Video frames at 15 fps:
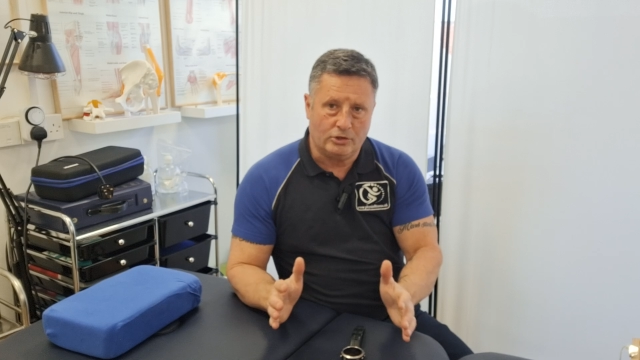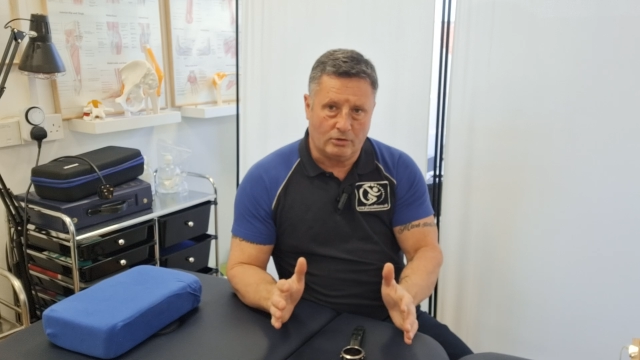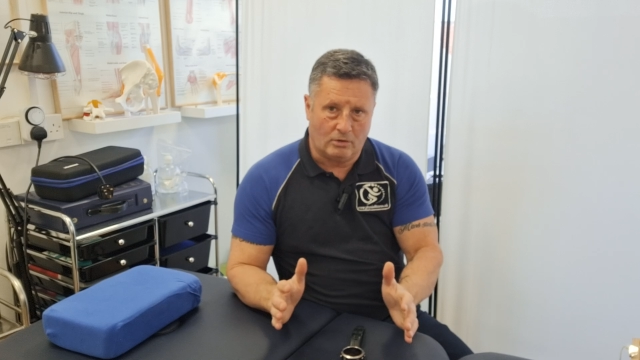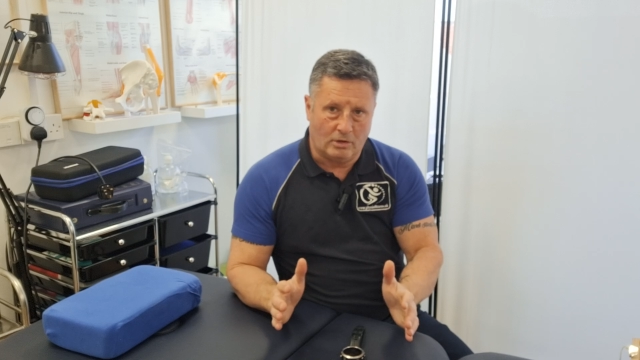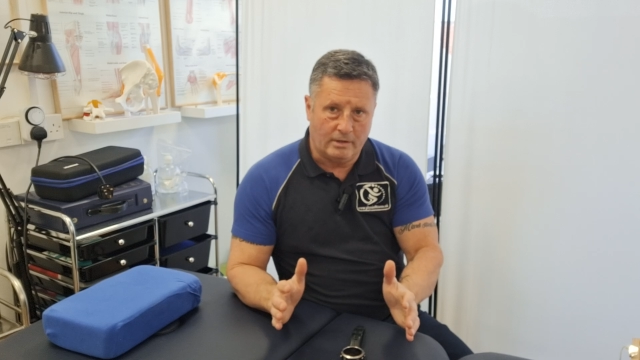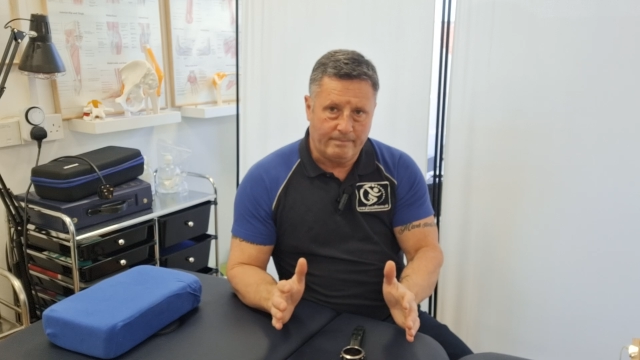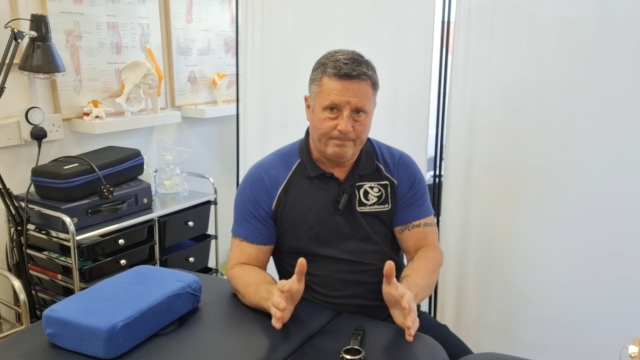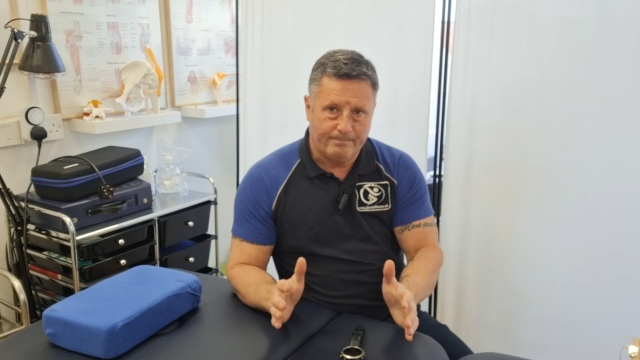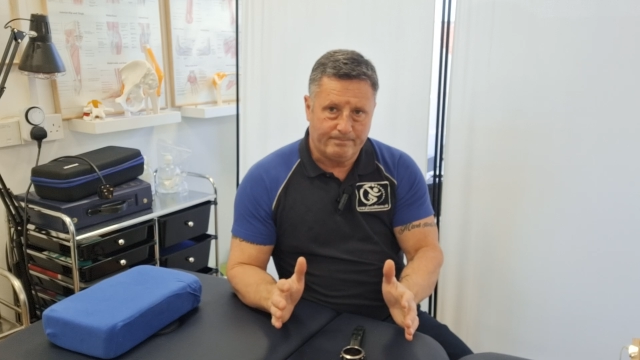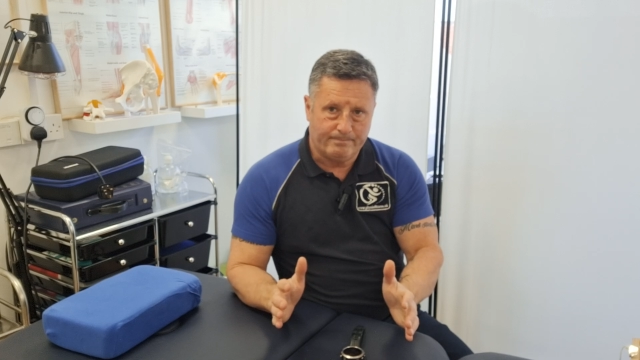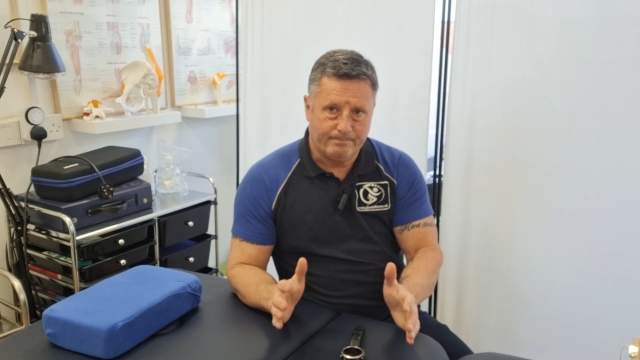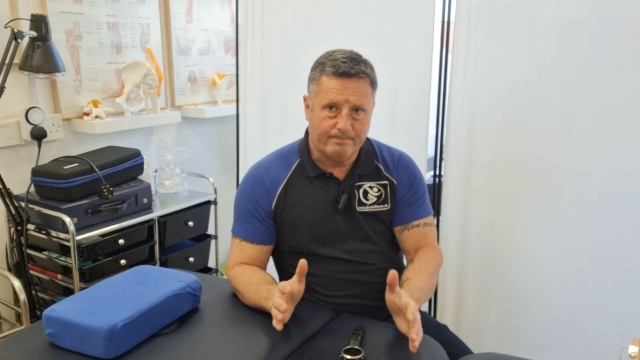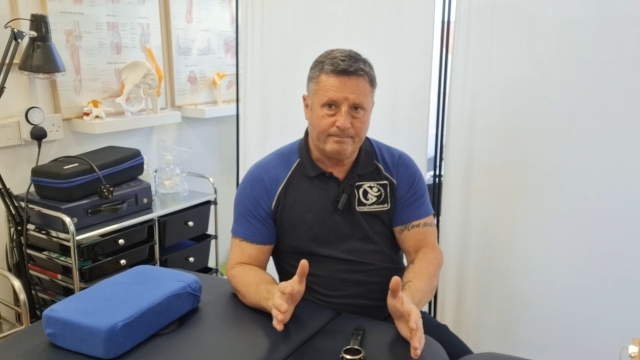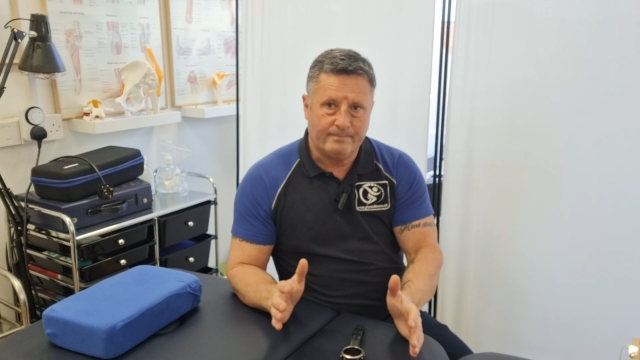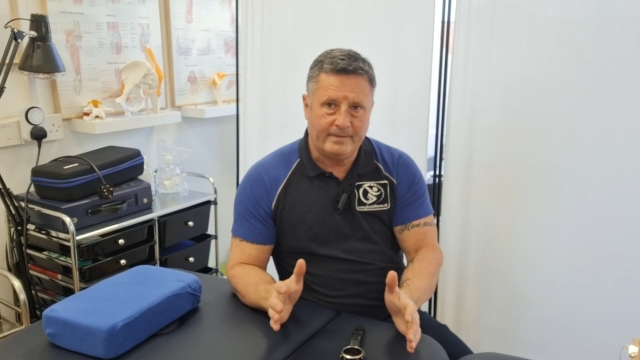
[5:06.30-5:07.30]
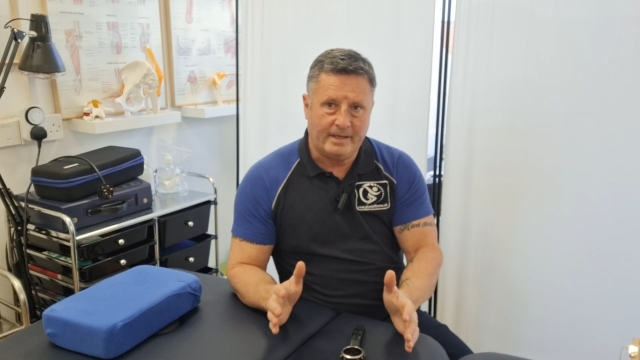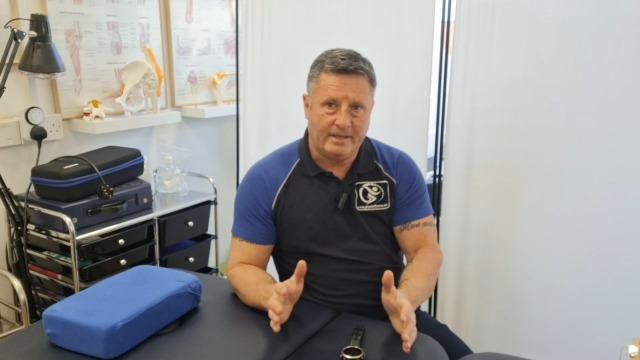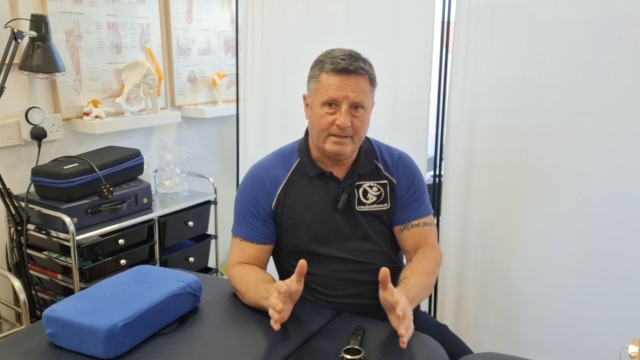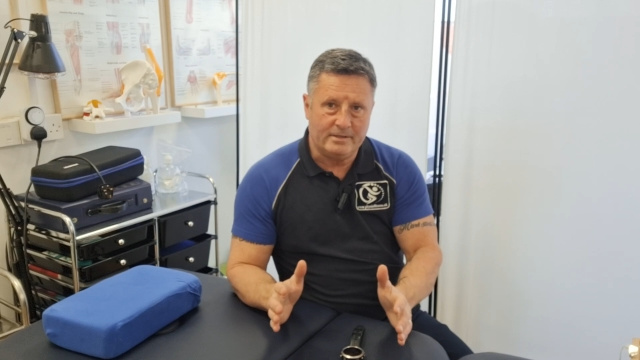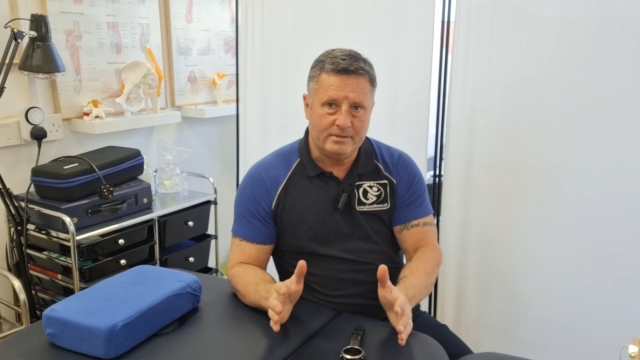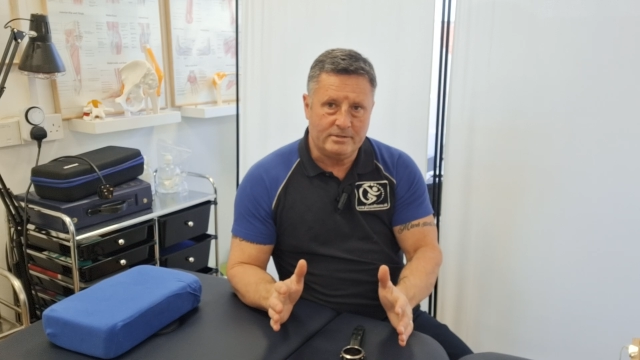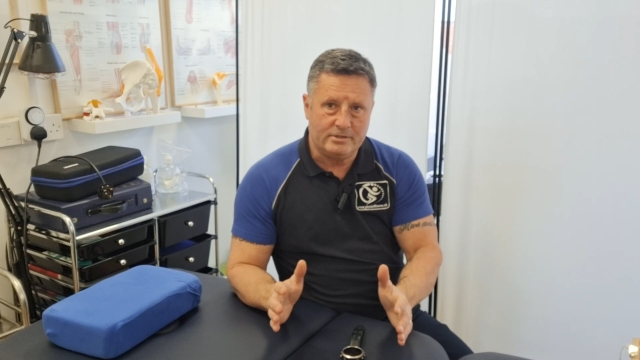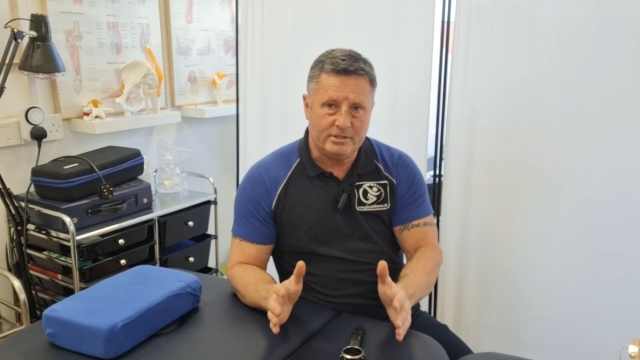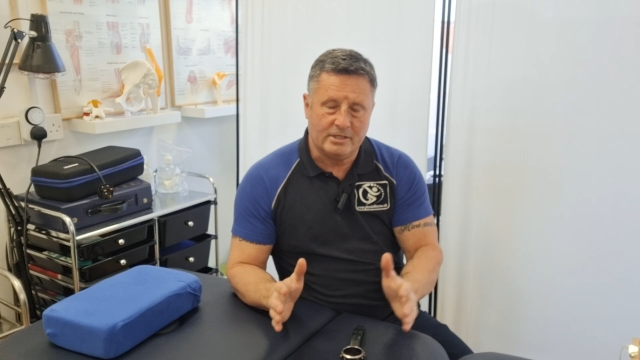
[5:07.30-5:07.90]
sure, then